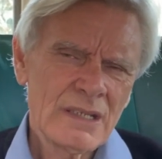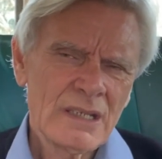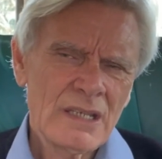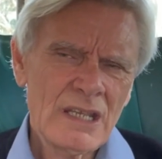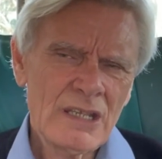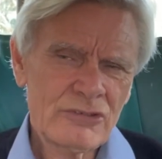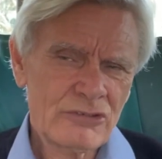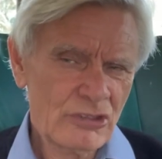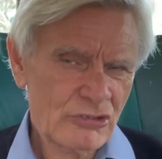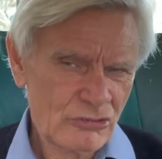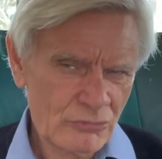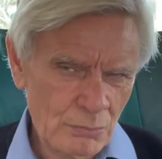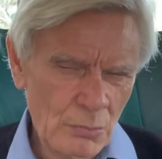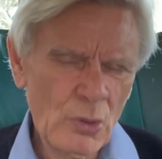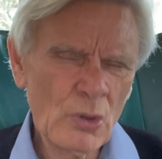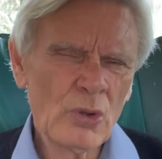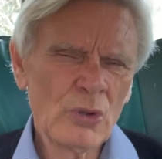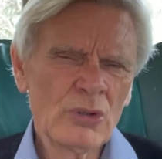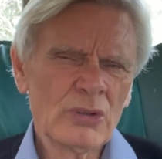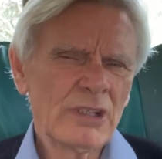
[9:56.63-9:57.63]

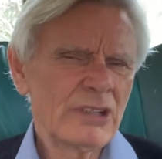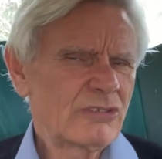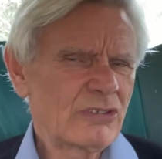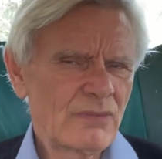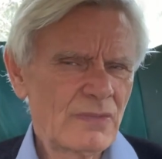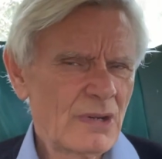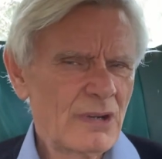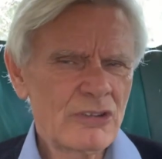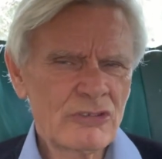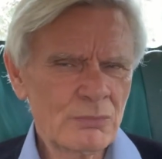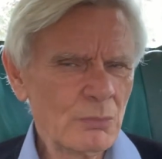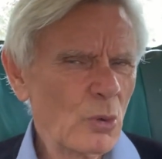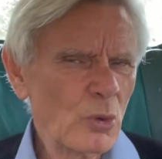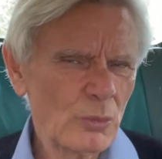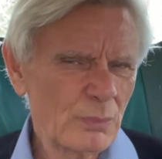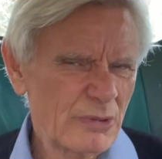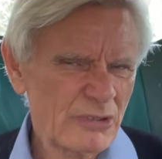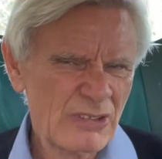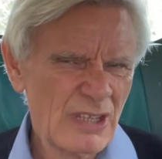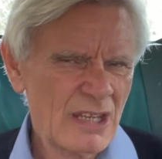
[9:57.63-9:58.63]
it's a very small
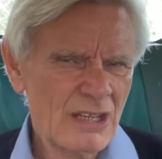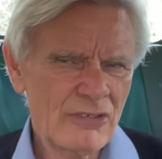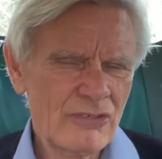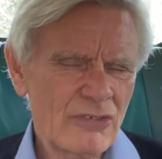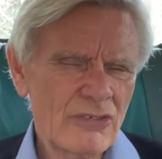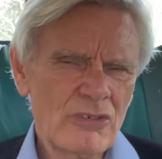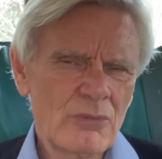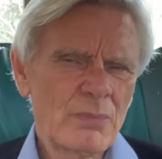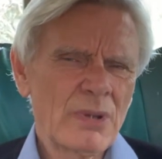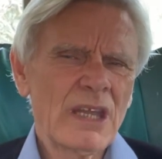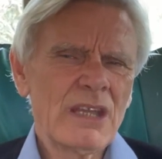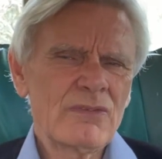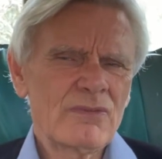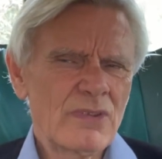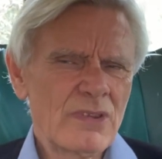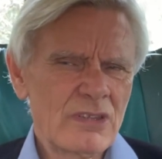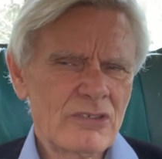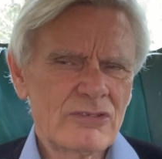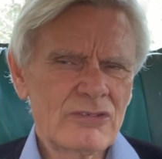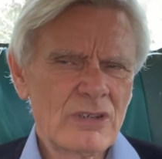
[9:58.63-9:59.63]
percentage that you pay for
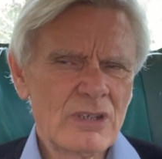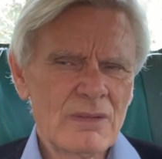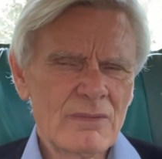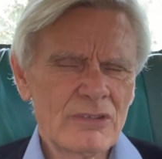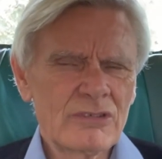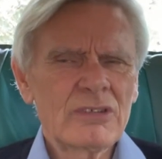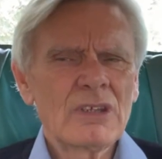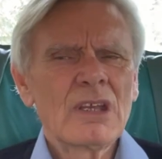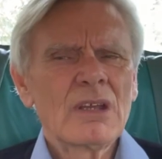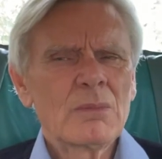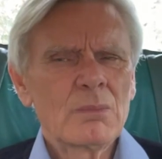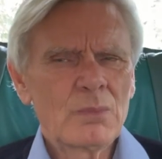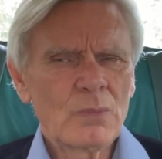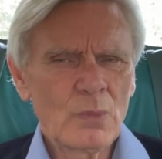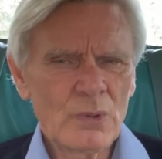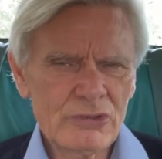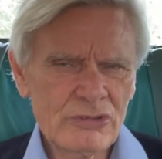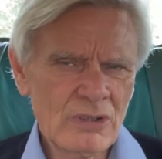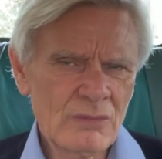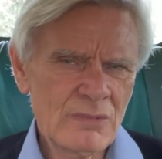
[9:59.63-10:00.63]
this service,
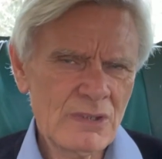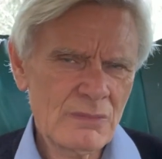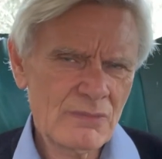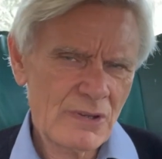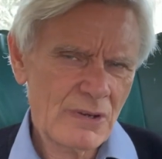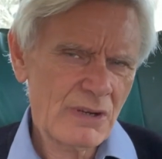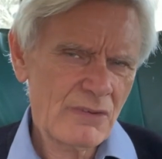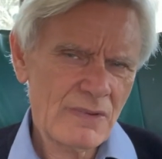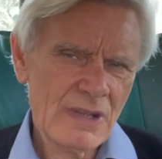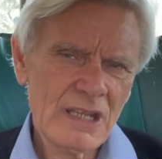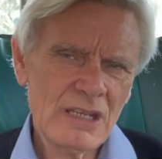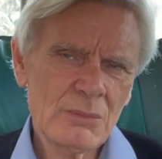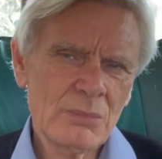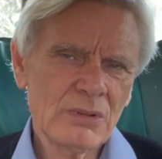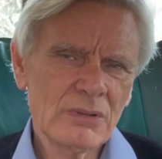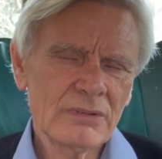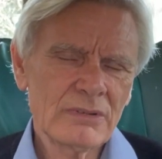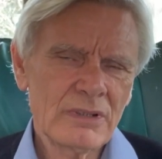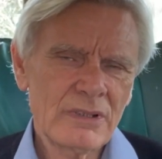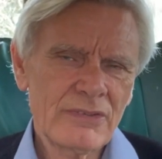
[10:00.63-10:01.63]
which can be very
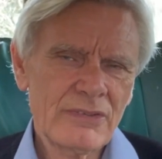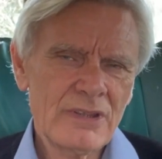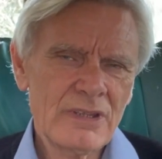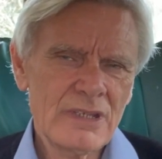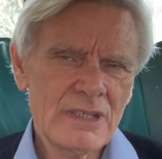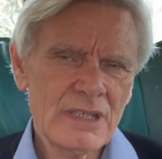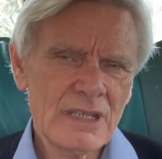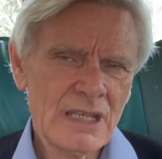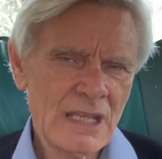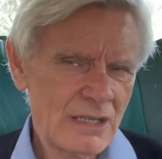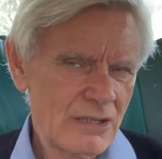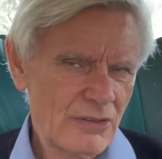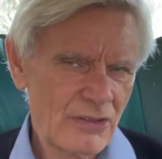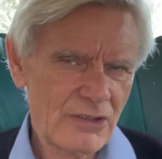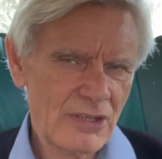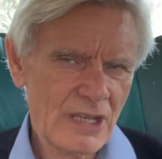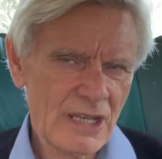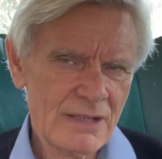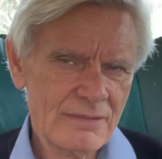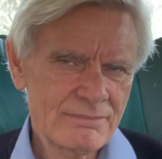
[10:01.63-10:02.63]
valuable at the end of the
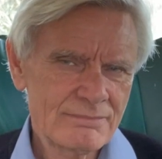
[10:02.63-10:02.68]
day.